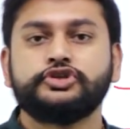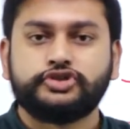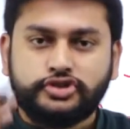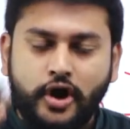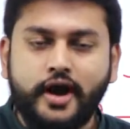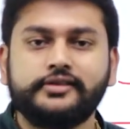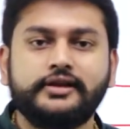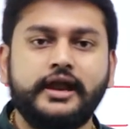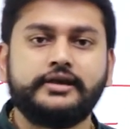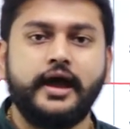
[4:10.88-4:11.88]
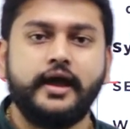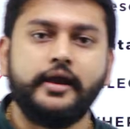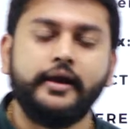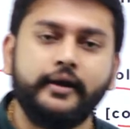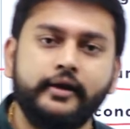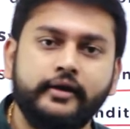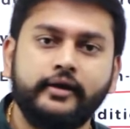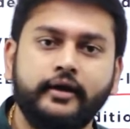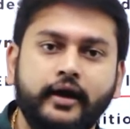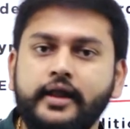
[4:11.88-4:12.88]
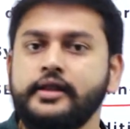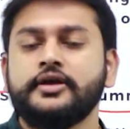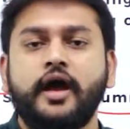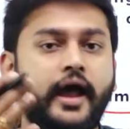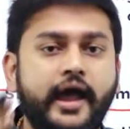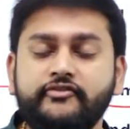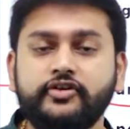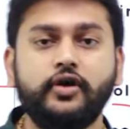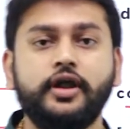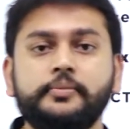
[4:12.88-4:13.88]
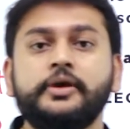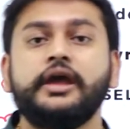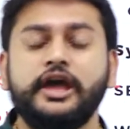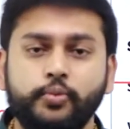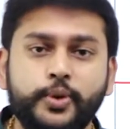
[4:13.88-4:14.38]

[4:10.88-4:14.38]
sort the data in, right? I have the column in